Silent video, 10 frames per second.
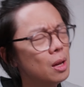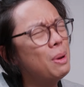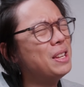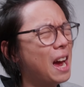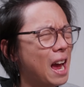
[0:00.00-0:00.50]

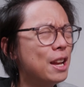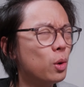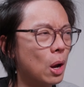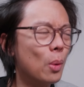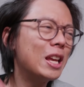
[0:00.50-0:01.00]
But yeah,
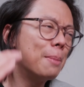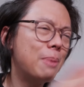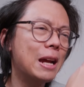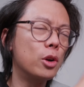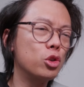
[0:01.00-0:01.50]
anyway, I want to get
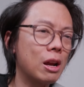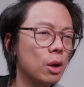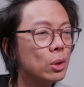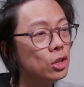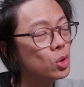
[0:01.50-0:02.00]
back on track.
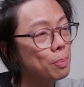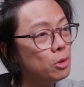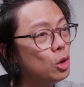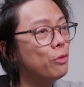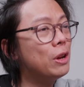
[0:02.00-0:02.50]
I want to do some
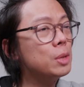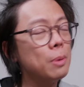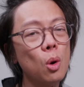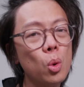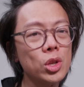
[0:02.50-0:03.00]
new things,
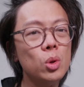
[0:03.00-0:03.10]
but also